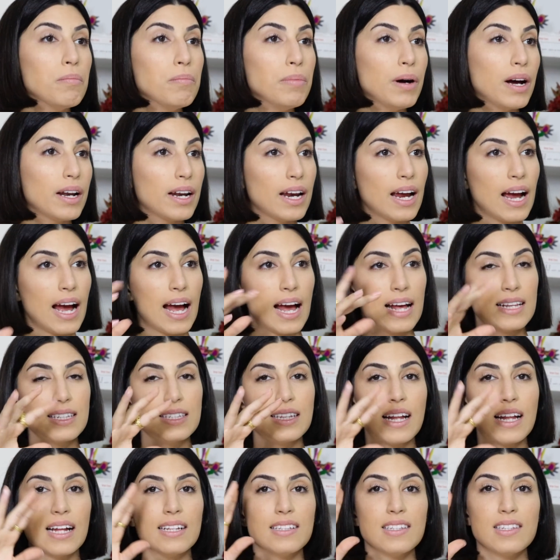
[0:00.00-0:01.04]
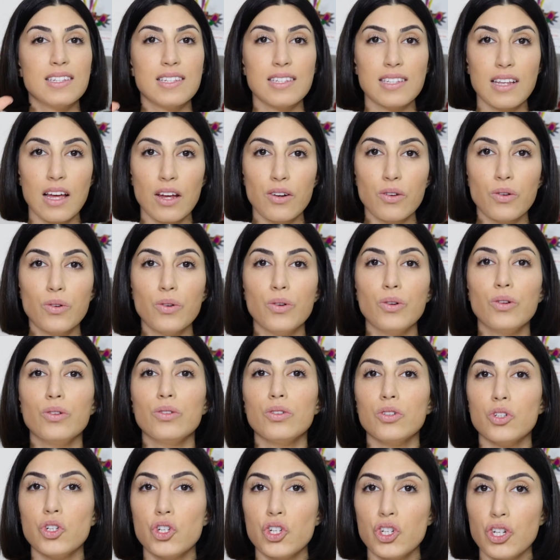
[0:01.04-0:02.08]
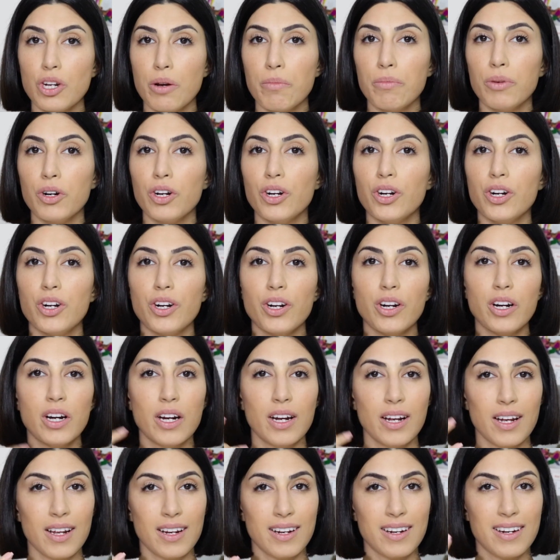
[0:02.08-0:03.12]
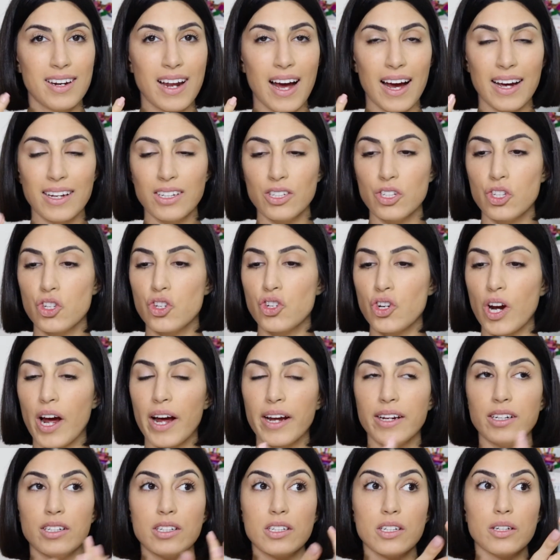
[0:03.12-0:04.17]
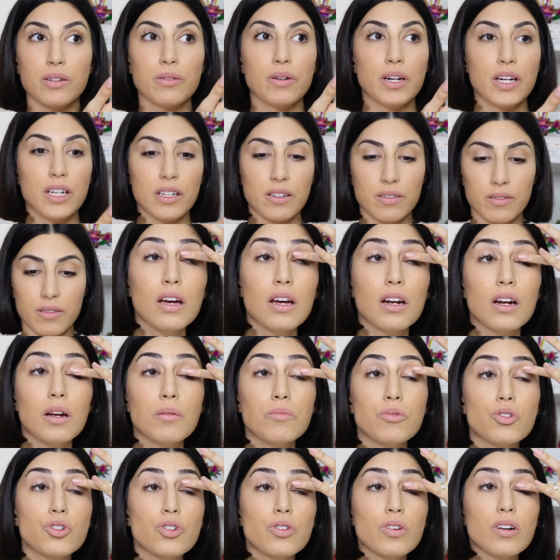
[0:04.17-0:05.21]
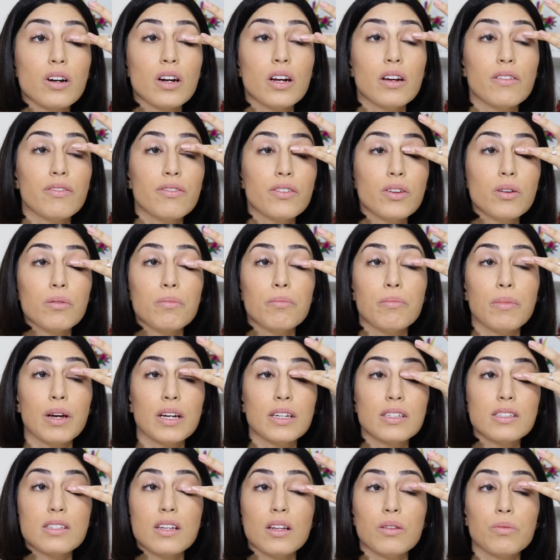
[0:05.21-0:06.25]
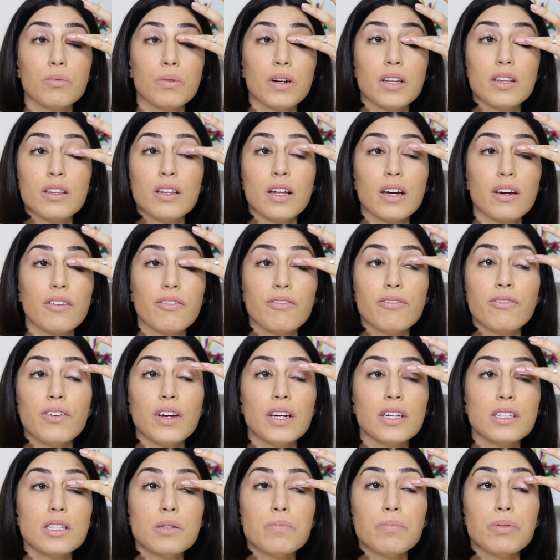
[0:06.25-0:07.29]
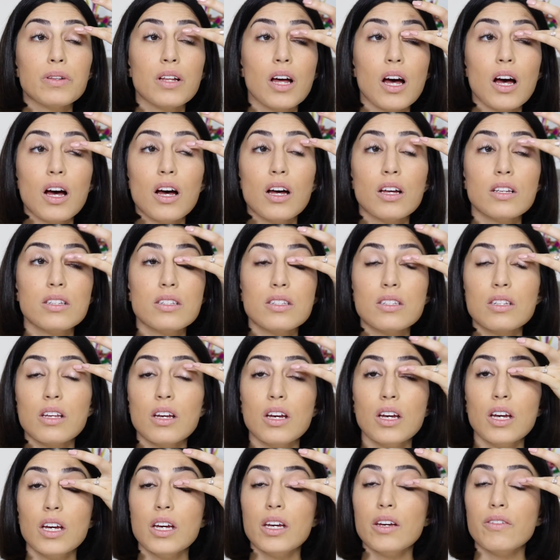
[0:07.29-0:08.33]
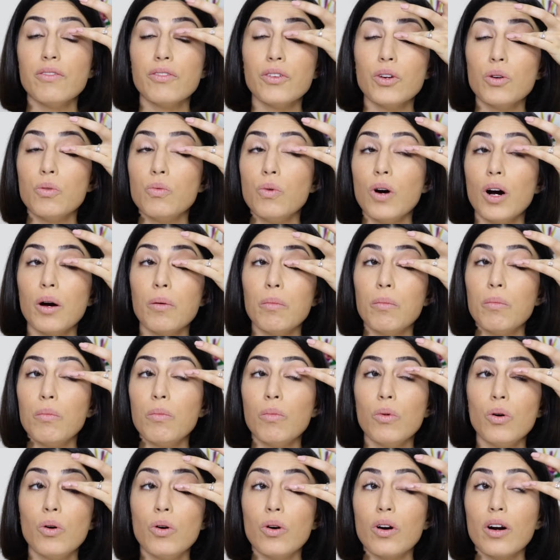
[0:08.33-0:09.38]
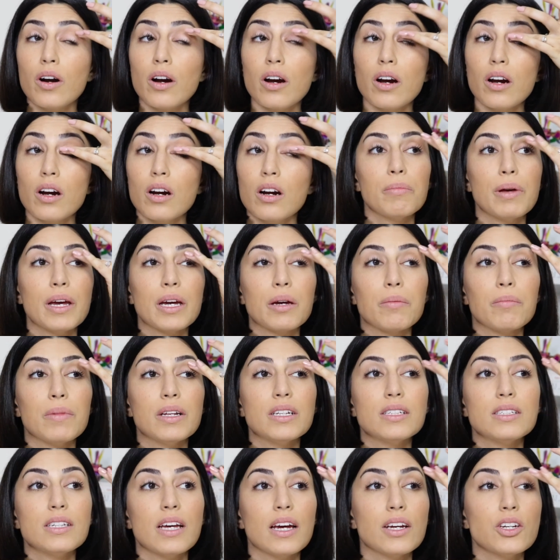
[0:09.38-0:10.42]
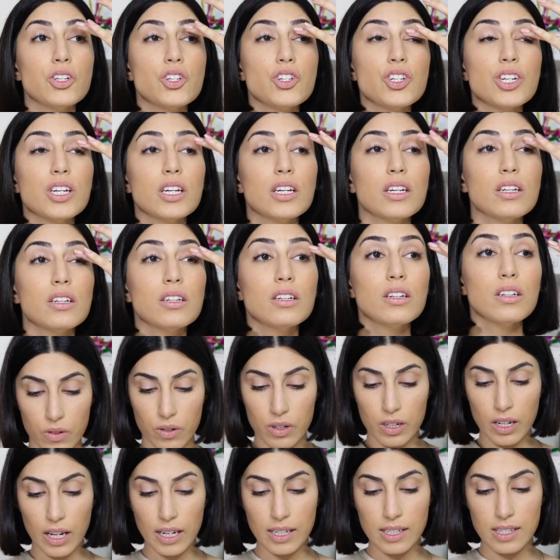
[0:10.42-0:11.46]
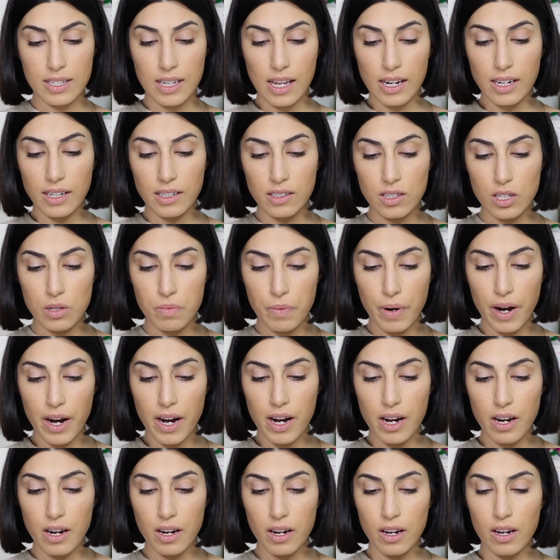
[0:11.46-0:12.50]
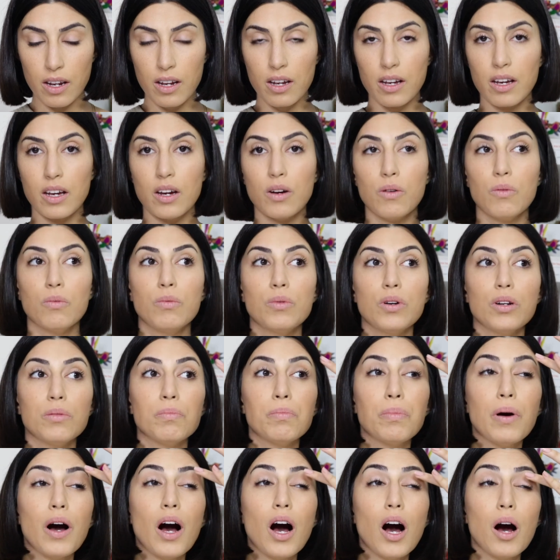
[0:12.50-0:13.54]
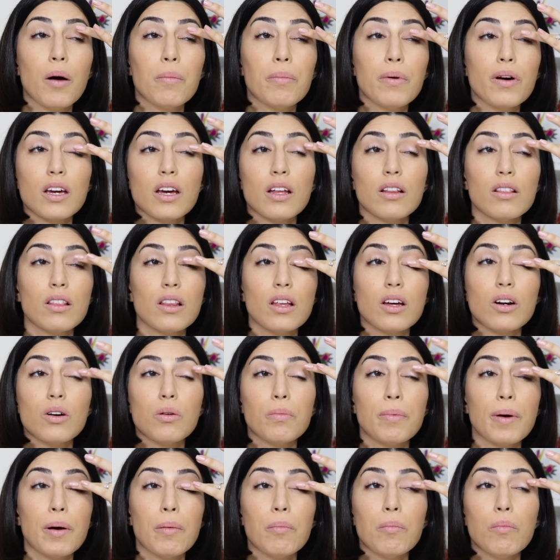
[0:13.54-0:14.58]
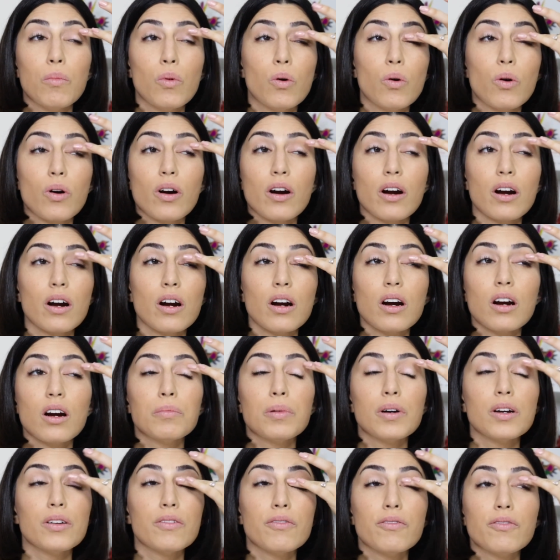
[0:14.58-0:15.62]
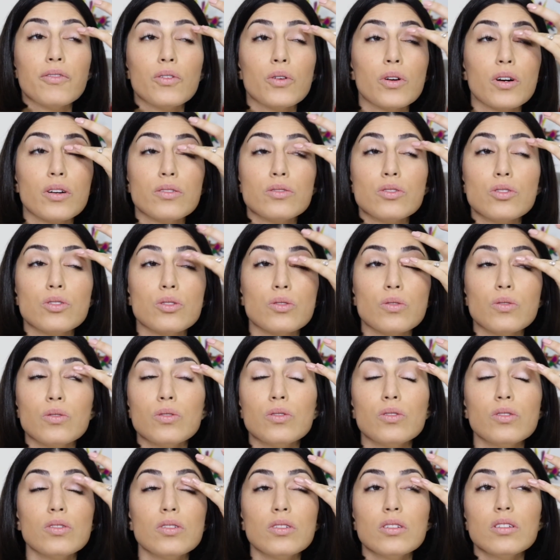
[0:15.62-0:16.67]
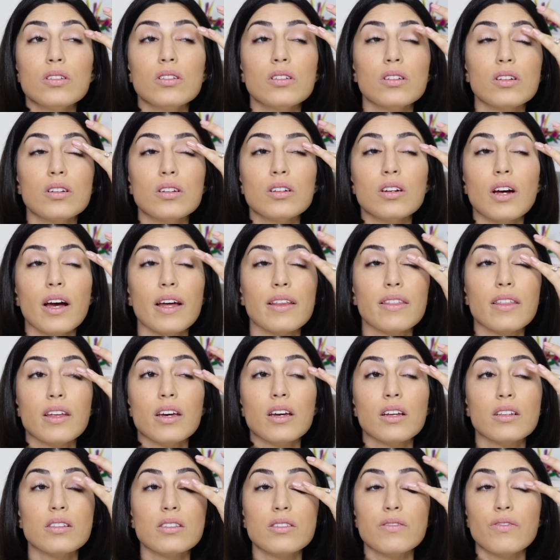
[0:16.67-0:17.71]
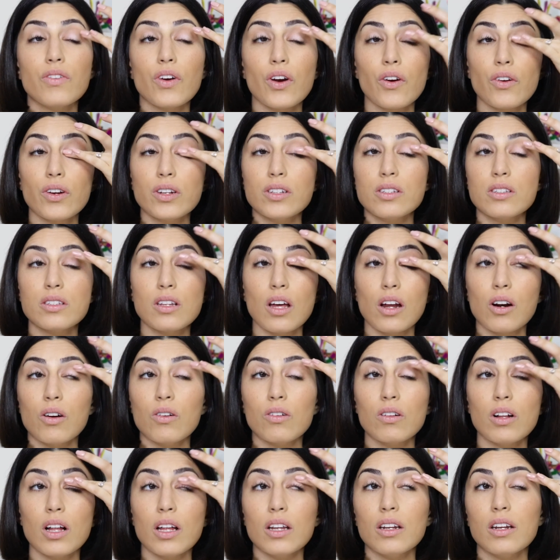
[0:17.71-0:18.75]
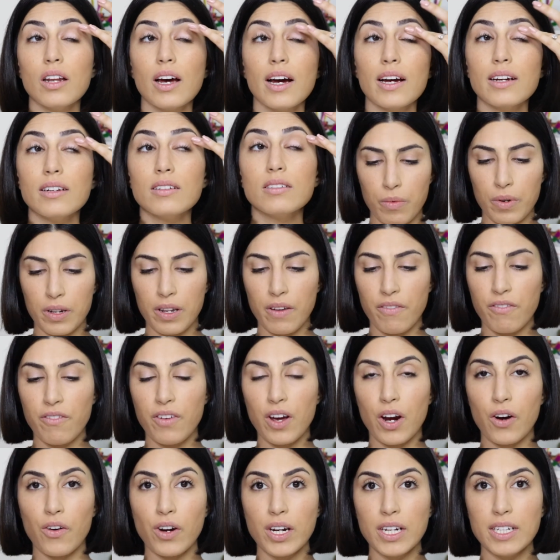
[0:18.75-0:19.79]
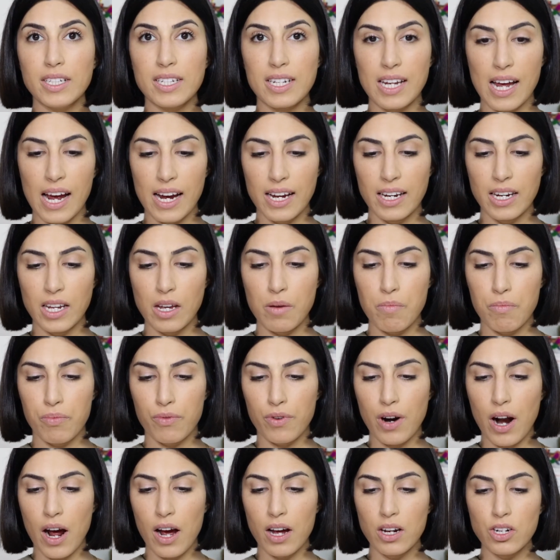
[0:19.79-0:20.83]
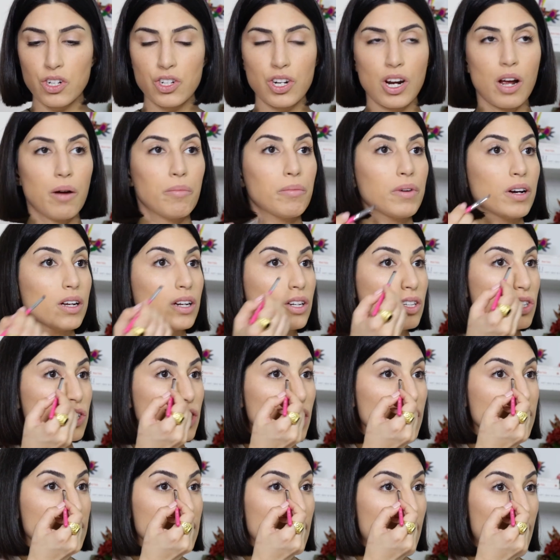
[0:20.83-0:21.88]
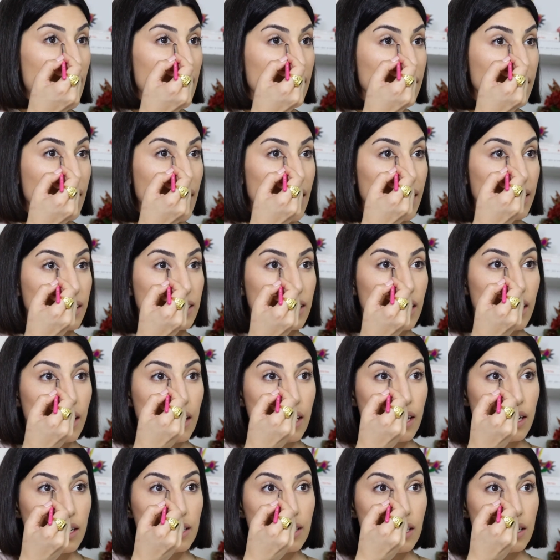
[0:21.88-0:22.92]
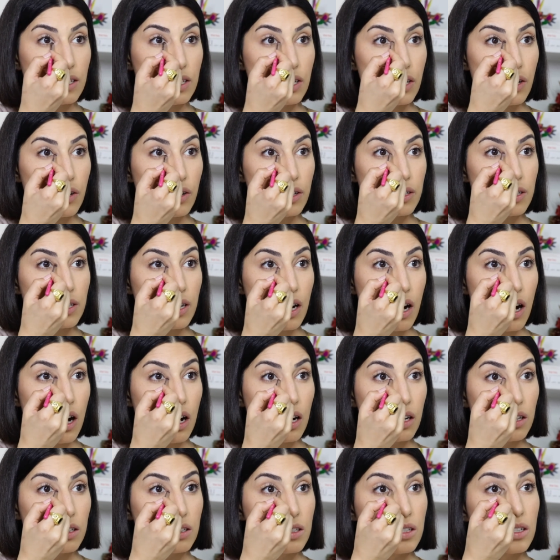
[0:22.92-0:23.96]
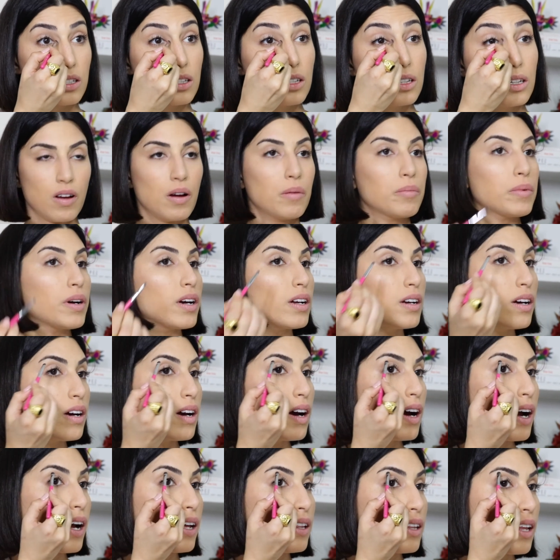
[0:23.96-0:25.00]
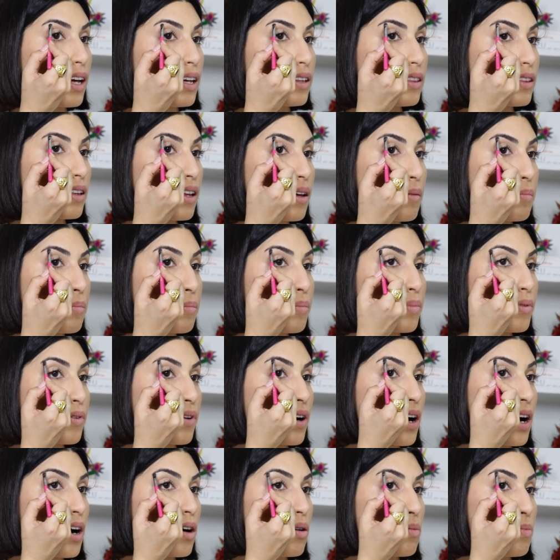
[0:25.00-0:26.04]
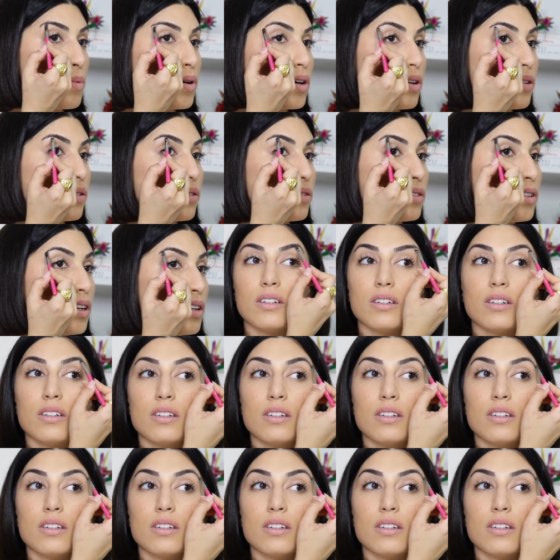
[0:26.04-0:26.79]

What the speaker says: but it has that subtle shimmer, nice shine to it. And I'm sure if you mix it with like Fix Plus, if you want more pigmentation or like setting spray, it would pop a little bit more. But for school, I think it's very subtle and nice. With a very tiny brush, I'm gonna just highlight the tear duct. I'm gonna highlight the brow bone.